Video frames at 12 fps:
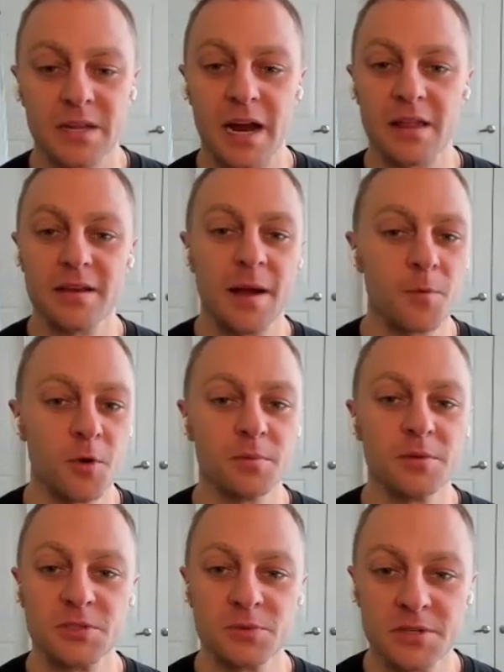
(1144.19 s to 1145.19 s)
And I think
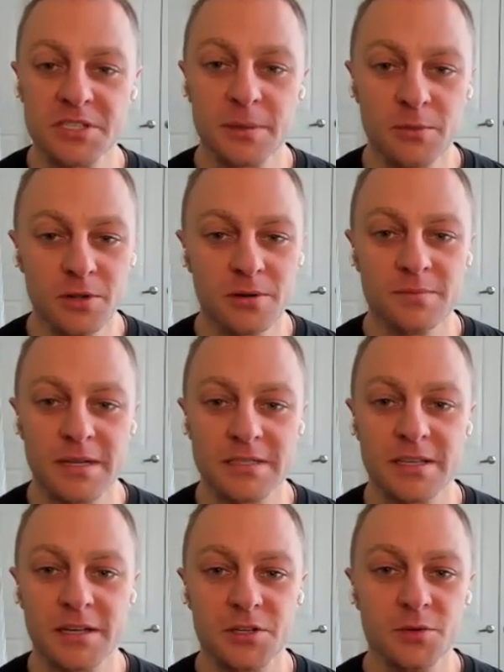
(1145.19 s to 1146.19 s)
hyperbole is really similar.
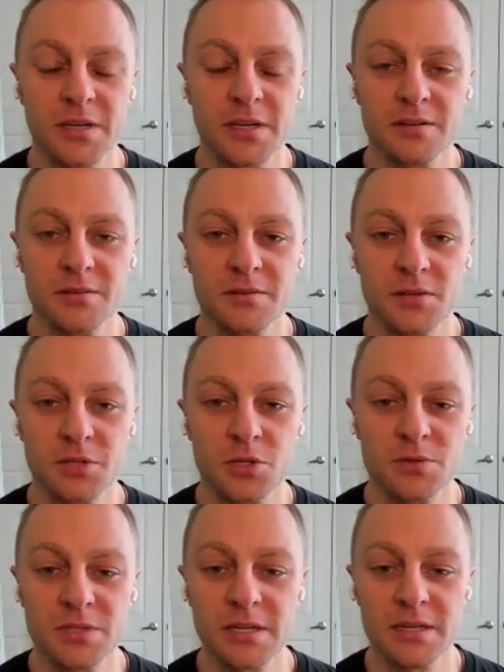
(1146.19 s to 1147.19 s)
It's like you can
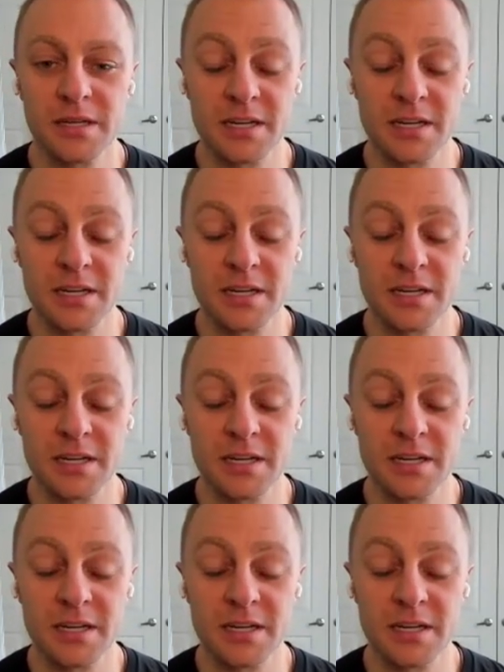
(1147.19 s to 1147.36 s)
use it,